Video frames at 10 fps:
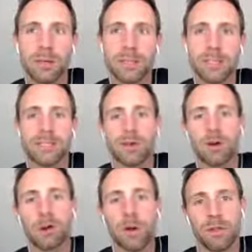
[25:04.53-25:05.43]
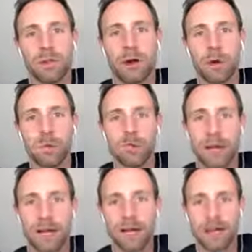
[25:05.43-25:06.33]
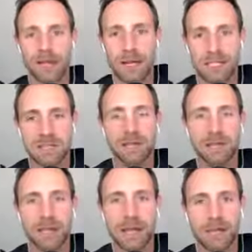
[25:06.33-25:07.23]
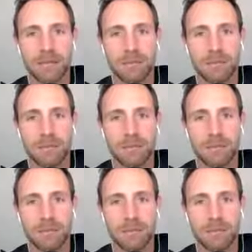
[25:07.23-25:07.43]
start with a home value as if they had,